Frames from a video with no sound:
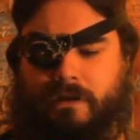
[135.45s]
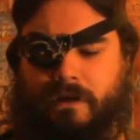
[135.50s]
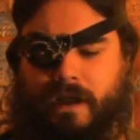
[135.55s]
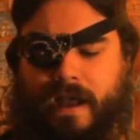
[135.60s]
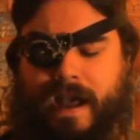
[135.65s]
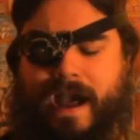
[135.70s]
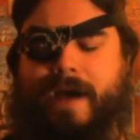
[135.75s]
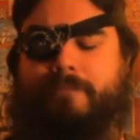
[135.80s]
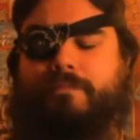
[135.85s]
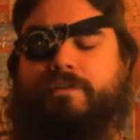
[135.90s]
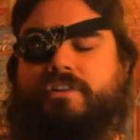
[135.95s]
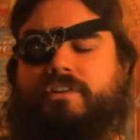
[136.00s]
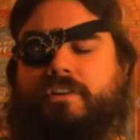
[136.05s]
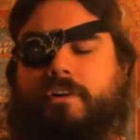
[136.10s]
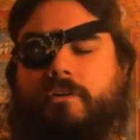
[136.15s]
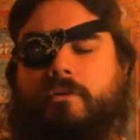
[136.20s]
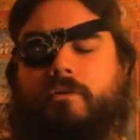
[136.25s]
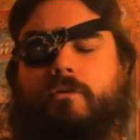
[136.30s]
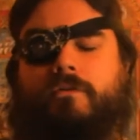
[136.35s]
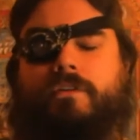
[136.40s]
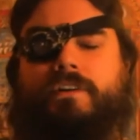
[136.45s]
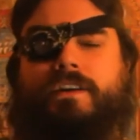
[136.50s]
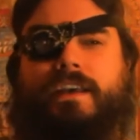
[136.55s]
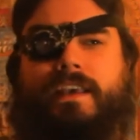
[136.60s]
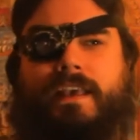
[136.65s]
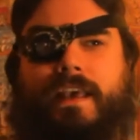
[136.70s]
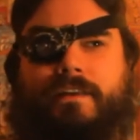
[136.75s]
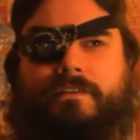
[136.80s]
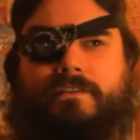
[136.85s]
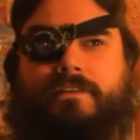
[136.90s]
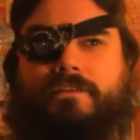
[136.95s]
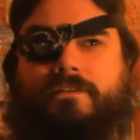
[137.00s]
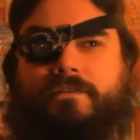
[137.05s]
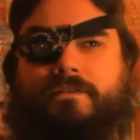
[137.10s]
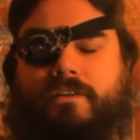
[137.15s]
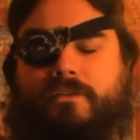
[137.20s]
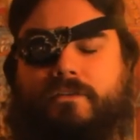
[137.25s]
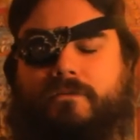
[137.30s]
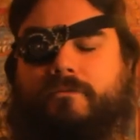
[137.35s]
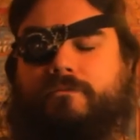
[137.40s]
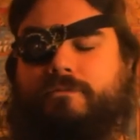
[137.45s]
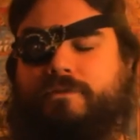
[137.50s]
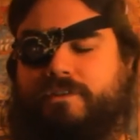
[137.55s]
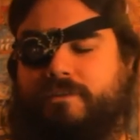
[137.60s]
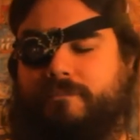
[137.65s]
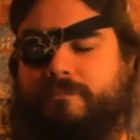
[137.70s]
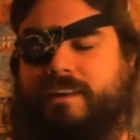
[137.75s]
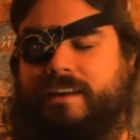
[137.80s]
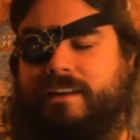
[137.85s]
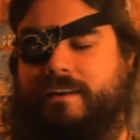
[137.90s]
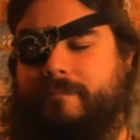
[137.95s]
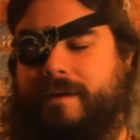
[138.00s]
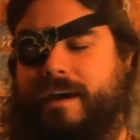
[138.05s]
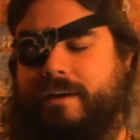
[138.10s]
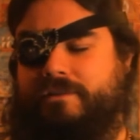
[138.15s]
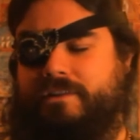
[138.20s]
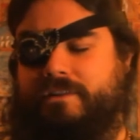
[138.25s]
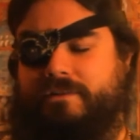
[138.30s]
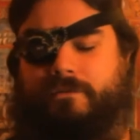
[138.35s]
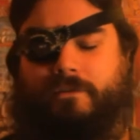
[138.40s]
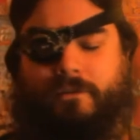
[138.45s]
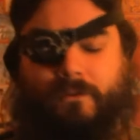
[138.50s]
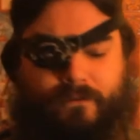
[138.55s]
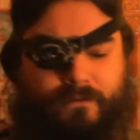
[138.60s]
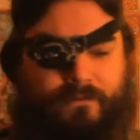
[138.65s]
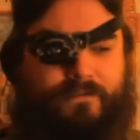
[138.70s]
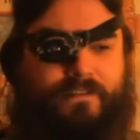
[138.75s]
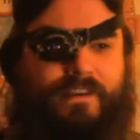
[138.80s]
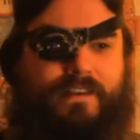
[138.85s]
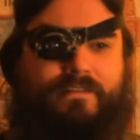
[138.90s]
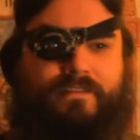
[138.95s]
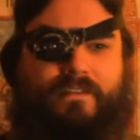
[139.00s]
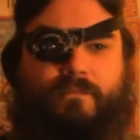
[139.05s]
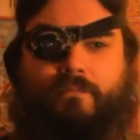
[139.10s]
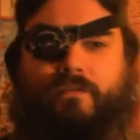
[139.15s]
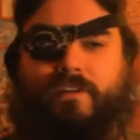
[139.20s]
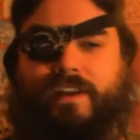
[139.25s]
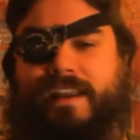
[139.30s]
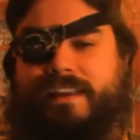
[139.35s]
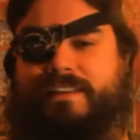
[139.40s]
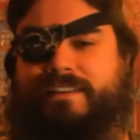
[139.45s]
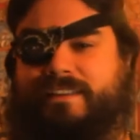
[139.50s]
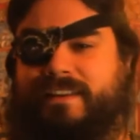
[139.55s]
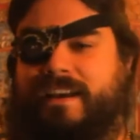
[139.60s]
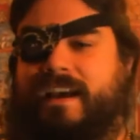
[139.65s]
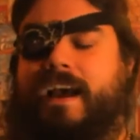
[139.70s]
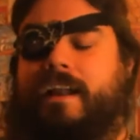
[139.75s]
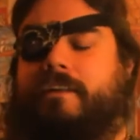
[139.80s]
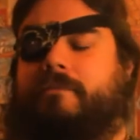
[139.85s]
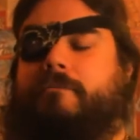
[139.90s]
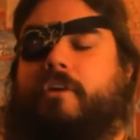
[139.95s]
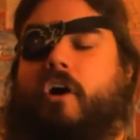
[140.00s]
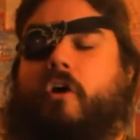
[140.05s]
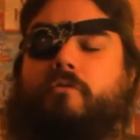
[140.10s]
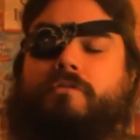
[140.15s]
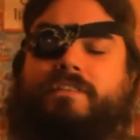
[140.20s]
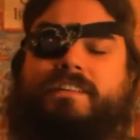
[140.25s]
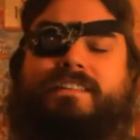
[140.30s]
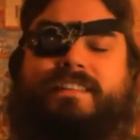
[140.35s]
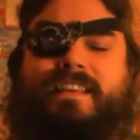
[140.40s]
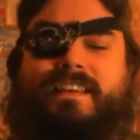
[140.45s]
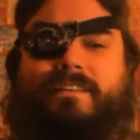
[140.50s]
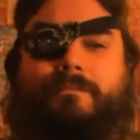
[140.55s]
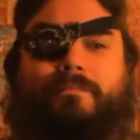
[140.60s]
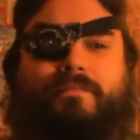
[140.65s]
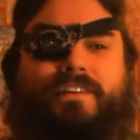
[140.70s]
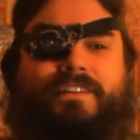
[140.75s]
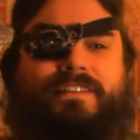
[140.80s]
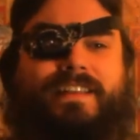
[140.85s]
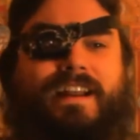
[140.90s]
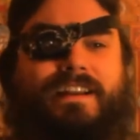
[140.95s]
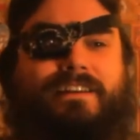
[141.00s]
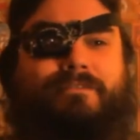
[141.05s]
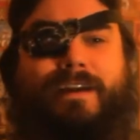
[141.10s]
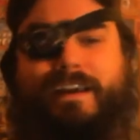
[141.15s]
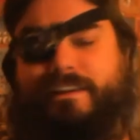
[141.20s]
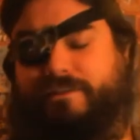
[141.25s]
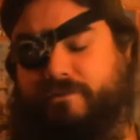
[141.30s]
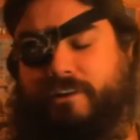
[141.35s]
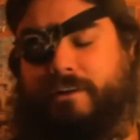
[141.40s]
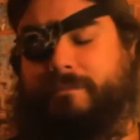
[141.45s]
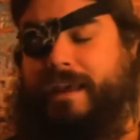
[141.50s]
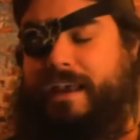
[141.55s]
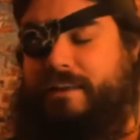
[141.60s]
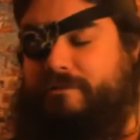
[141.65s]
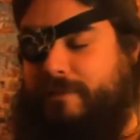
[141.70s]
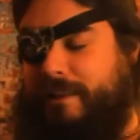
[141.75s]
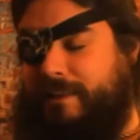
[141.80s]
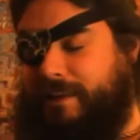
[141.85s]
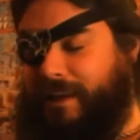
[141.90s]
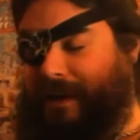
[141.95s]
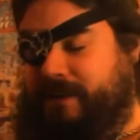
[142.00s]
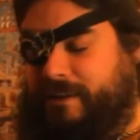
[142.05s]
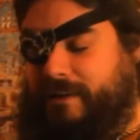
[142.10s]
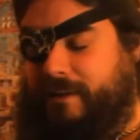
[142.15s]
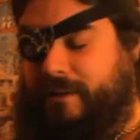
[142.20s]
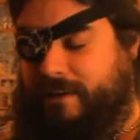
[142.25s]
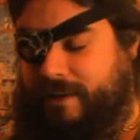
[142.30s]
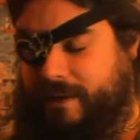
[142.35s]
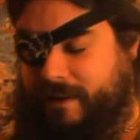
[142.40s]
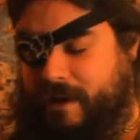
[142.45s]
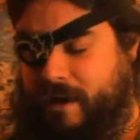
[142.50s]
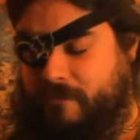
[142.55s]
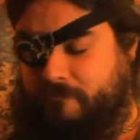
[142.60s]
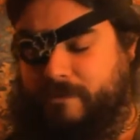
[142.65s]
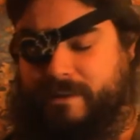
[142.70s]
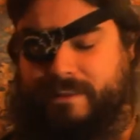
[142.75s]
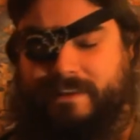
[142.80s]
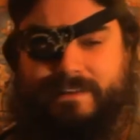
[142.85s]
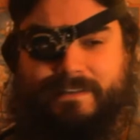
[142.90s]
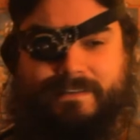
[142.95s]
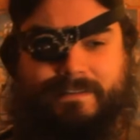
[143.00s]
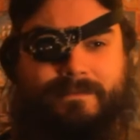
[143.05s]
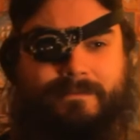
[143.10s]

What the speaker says: But sure, who would I get to do something about it other than the priest? And I'm going to see the priest anyway, so I may as well get on with it.